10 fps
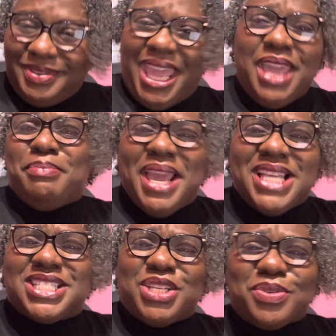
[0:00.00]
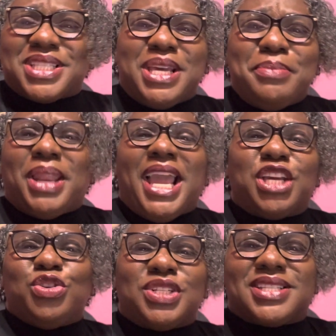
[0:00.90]
it may still seem like
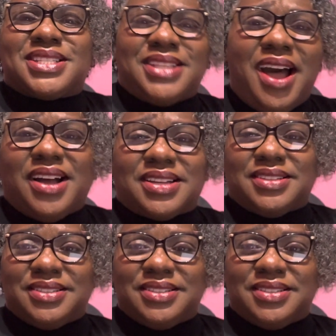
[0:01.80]
you're stuck.